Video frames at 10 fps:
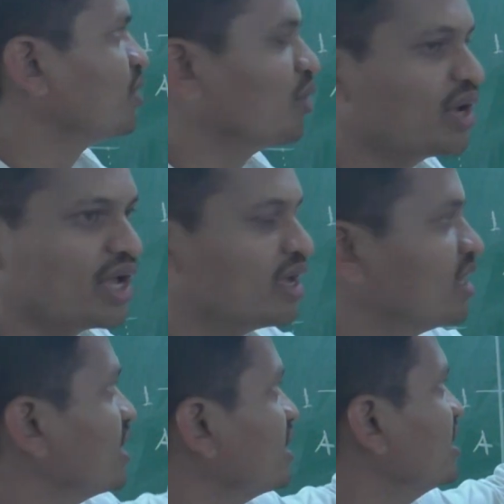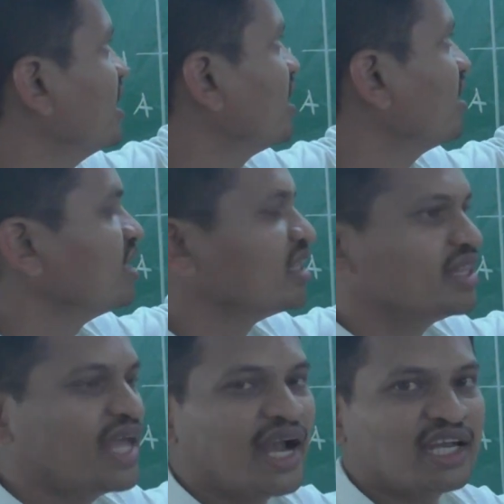Okay, here
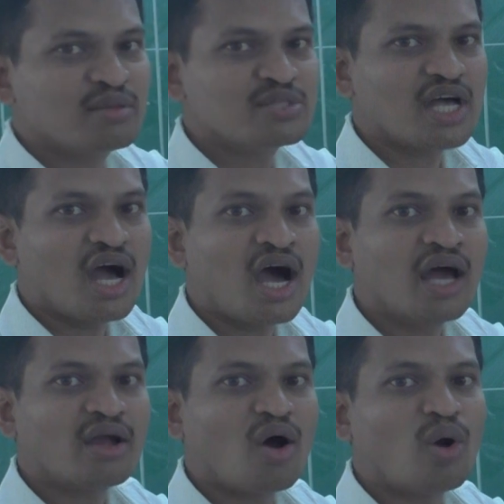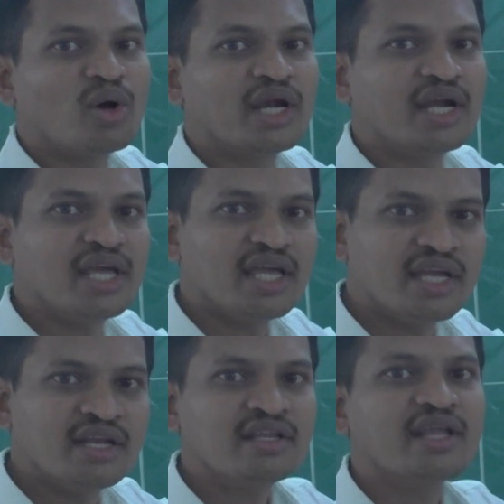the atoms are
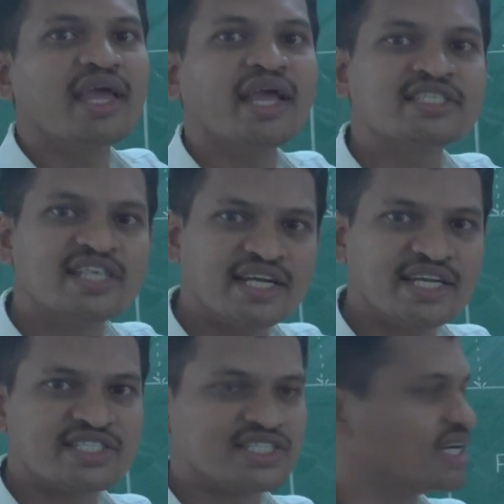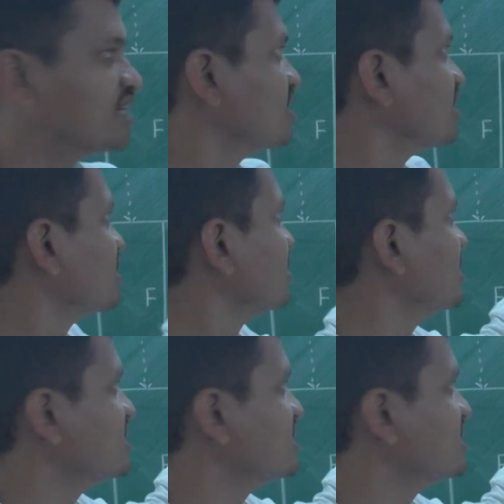already in excited state.